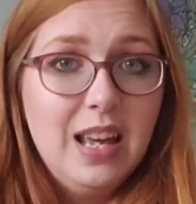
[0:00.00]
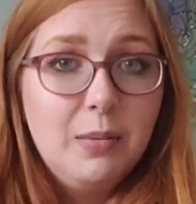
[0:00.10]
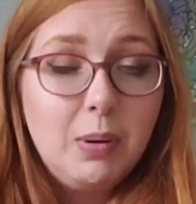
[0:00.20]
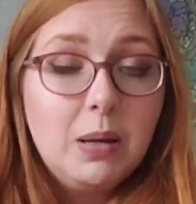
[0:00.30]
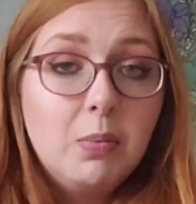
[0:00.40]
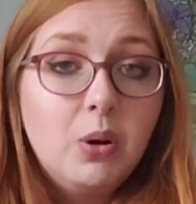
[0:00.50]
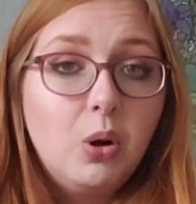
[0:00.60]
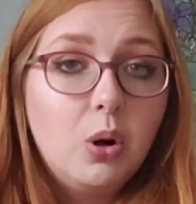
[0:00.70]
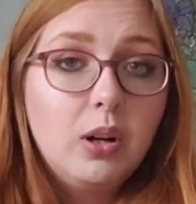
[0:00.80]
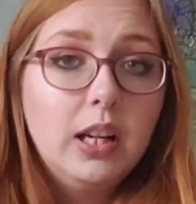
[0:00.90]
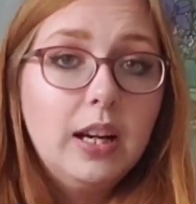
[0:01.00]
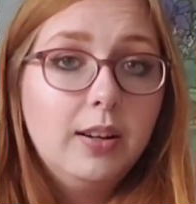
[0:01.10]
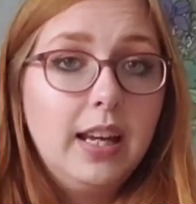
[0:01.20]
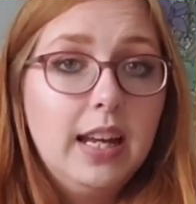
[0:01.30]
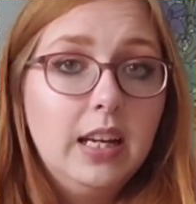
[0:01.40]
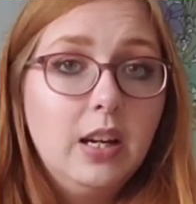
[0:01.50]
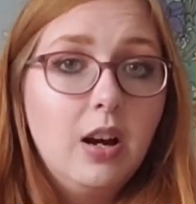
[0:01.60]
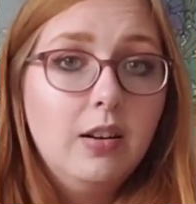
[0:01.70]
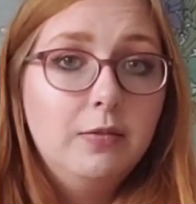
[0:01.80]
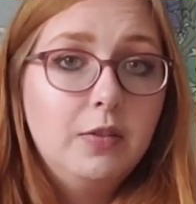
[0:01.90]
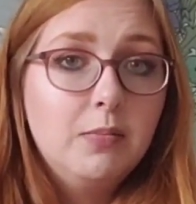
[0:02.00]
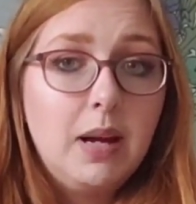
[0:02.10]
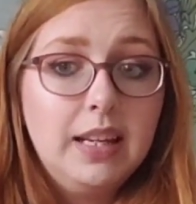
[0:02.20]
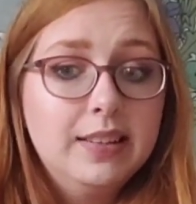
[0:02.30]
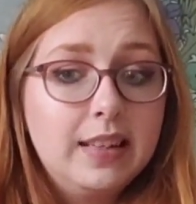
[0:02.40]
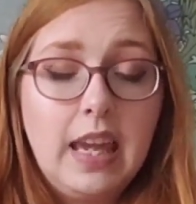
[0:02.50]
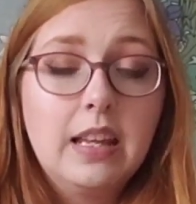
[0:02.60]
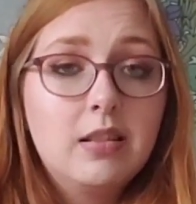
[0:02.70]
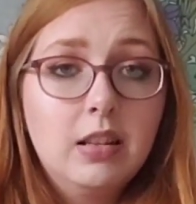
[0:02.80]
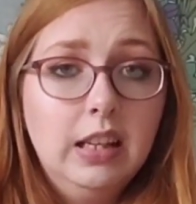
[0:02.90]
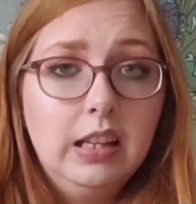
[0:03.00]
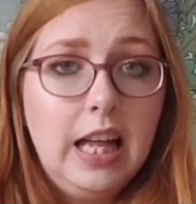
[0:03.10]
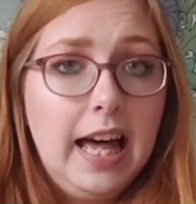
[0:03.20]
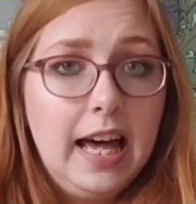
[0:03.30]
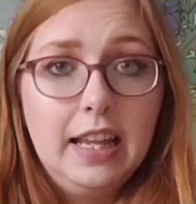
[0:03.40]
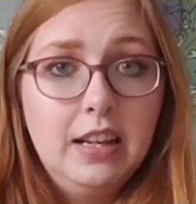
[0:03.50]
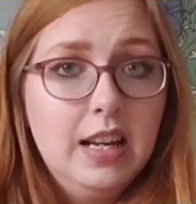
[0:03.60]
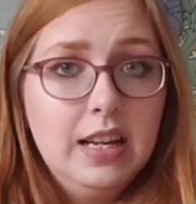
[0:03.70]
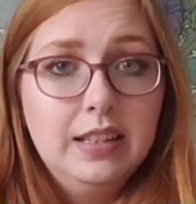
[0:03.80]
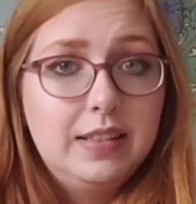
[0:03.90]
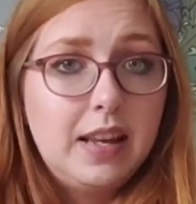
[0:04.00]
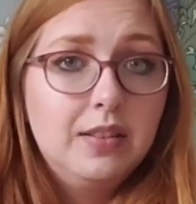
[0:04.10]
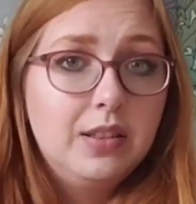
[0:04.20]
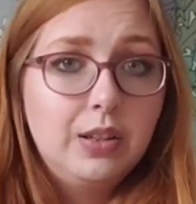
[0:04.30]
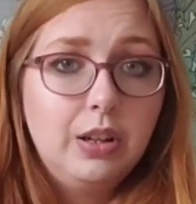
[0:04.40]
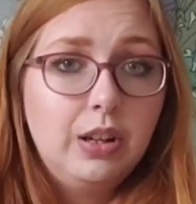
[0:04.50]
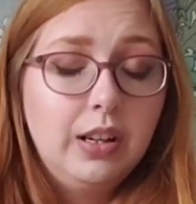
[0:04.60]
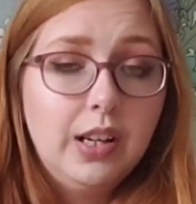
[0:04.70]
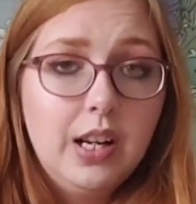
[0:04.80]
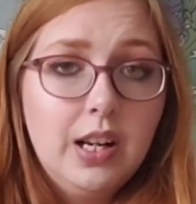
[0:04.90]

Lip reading: People already are getting off to my scantily clad, censored